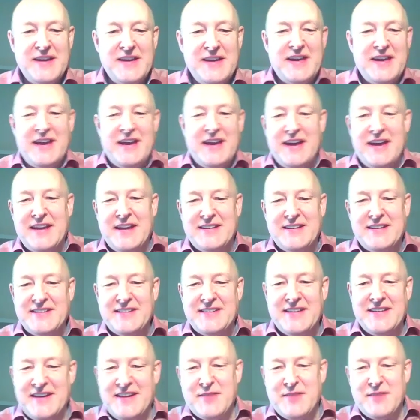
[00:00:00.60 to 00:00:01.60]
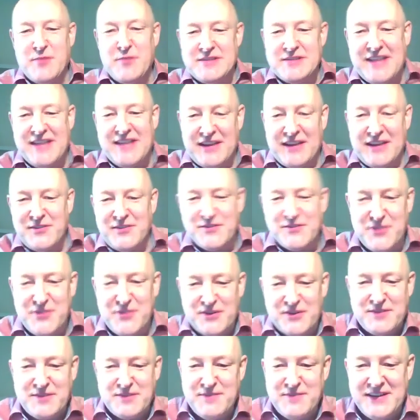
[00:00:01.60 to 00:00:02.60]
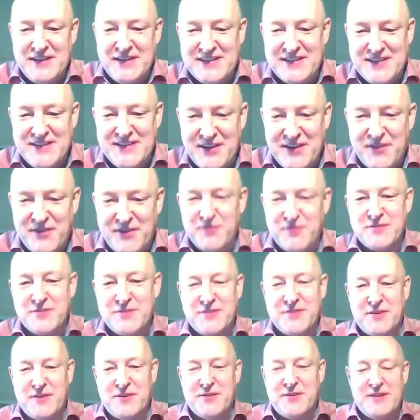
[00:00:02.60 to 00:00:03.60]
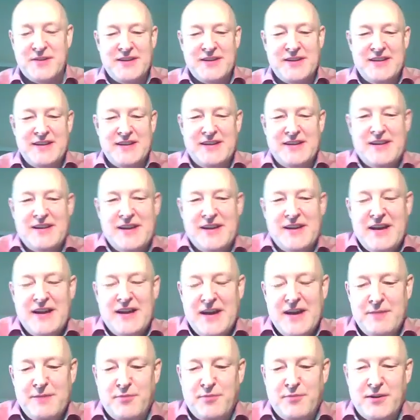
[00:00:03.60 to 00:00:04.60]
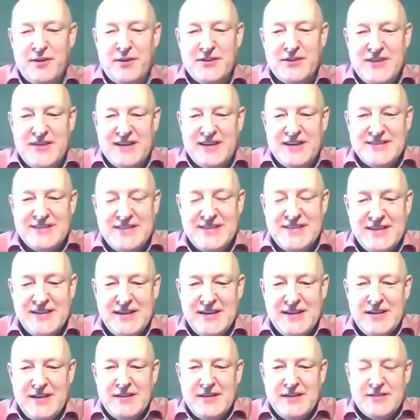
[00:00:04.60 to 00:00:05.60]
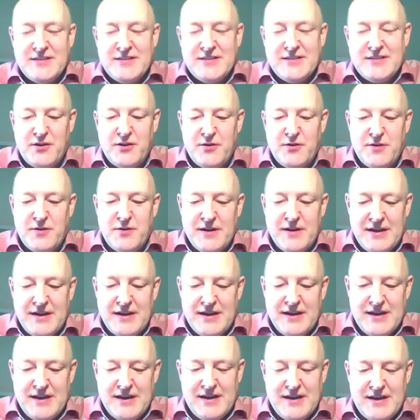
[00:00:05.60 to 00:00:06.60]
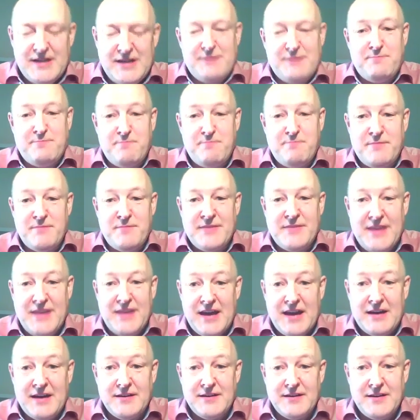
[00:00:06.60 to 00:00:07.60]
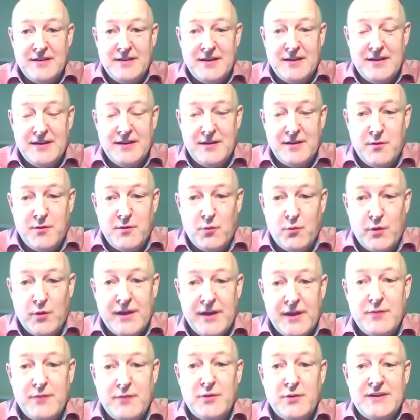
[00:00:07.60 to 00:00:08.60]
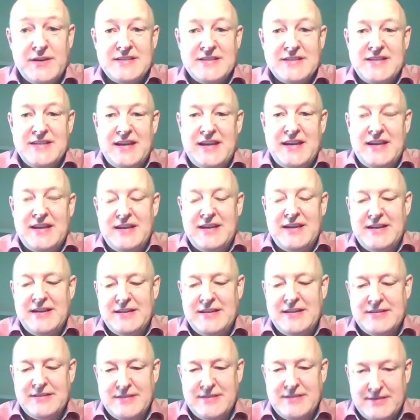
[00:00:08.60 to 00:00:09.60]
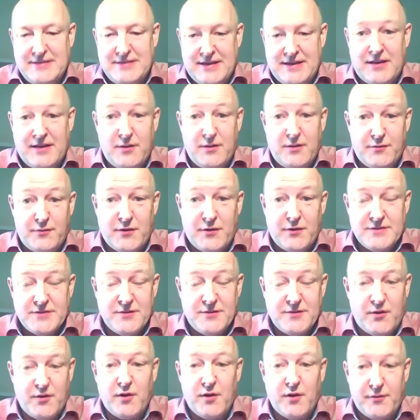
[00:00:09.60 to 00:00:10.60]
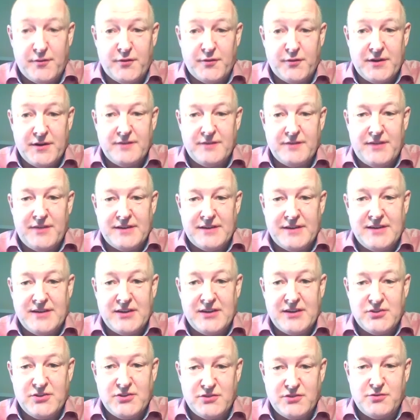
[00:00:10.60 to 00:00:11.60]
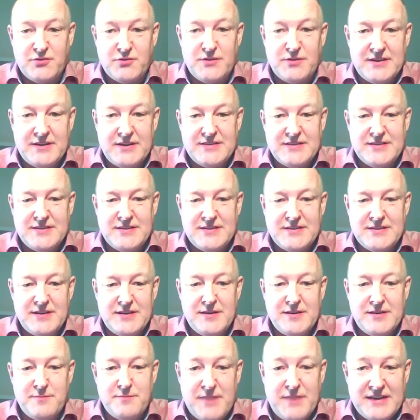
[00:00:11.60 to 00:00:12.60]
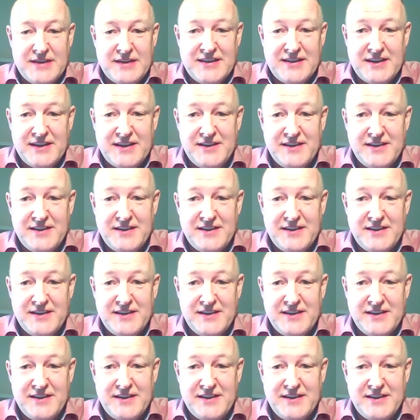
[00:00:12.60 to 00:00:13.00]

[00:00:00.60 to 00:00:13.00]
and I was scheduled 30 minutes ago, so apologize. So yeah, what I want to say is thank you first of all for the invitation to this meeting.